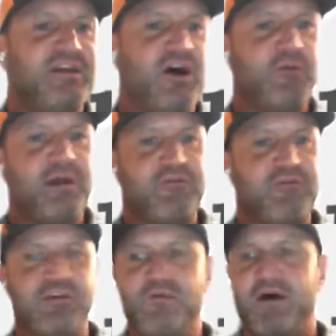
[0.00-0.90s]
but if
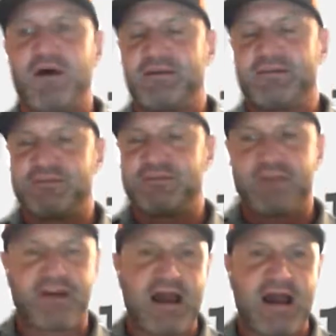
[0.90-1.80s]
you want to
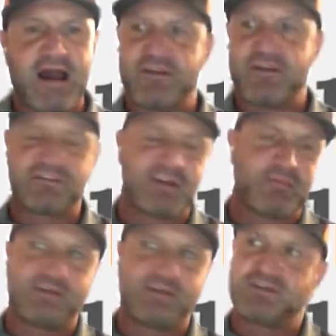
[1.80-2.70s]
figure out how you can chip
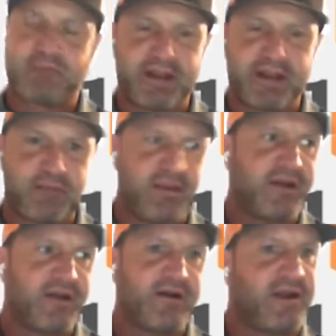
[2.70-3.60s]
and then chip again up
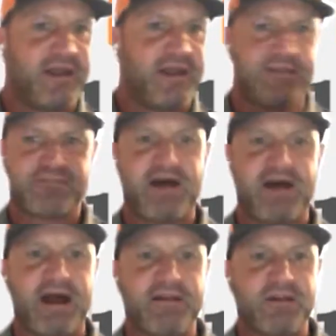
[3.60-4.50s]
here and it's
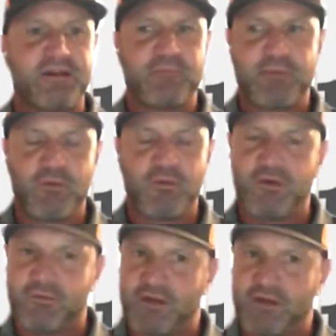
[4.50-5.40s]
fine, people
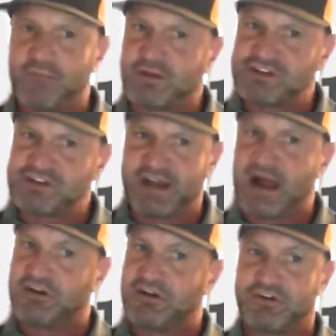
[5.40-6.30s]
will appreciate
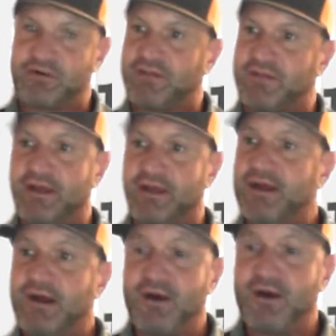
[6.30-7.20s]
how you're doing it. Like,
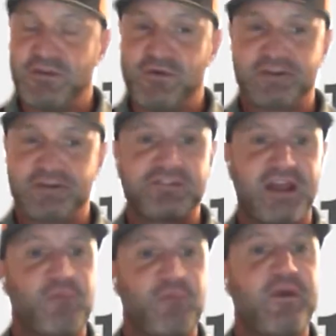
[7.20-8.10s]
oh, you
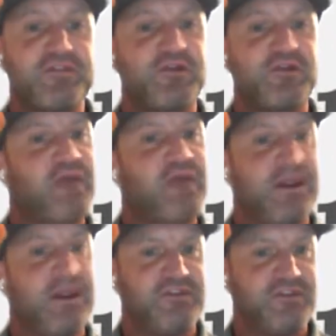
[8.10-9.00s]
understand when it's okay
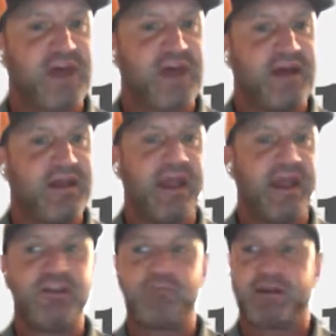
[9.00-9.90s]
to do that and
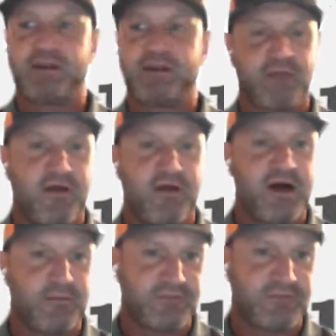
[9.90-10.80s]
you pick your ball up.
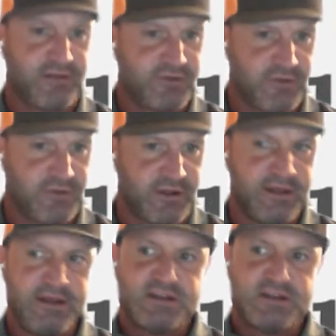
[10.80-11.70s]
So that's cool.
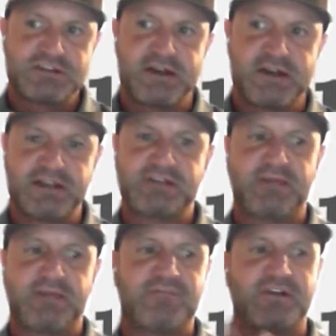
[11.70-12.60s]
So I teach them,
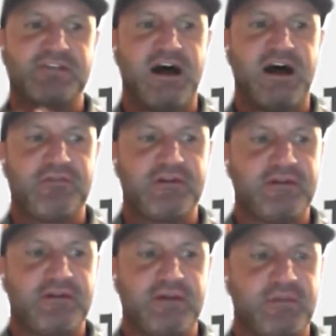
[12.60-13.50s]
first off,
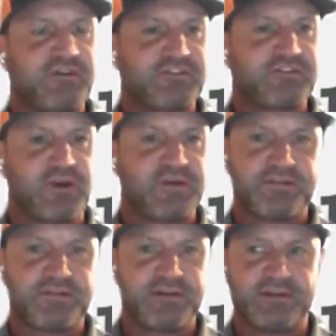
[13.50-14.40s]
number of
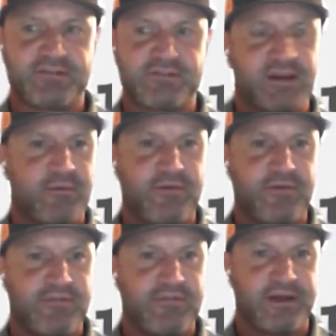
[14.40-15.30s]
strokes is the number one
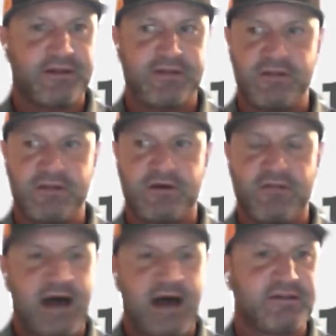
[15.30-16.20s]
thing. You're
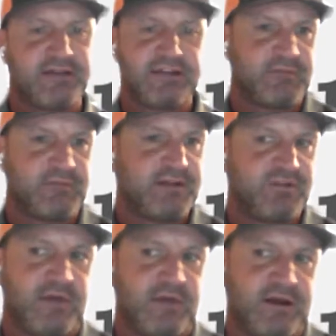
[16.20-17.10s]
allowed to take as many as
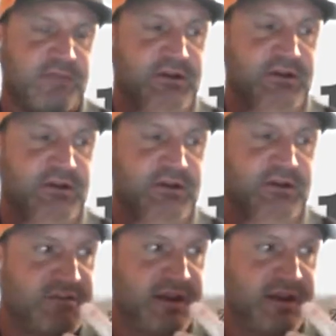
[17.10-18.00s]
you want. I mean, don't take
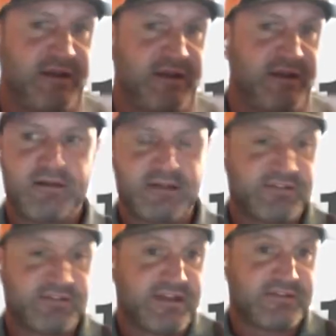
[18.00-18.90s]
14, take
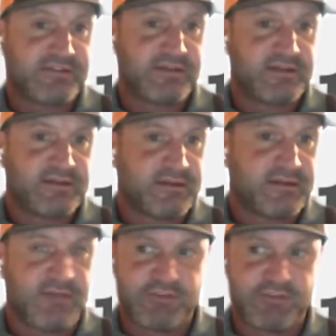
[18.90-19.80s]
6.
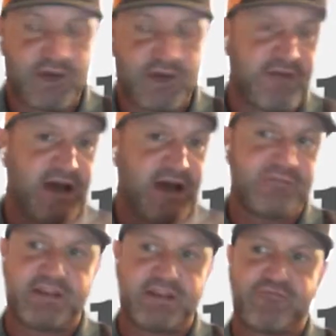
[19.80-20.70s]
If it's par 5,
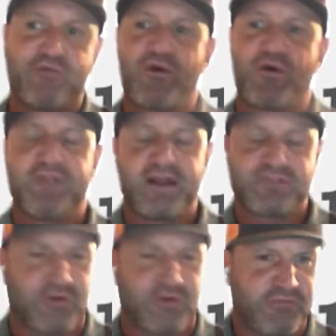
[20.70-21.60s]
take 4 in the
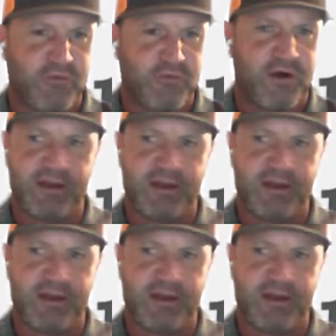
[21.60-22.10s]
next hole if you want.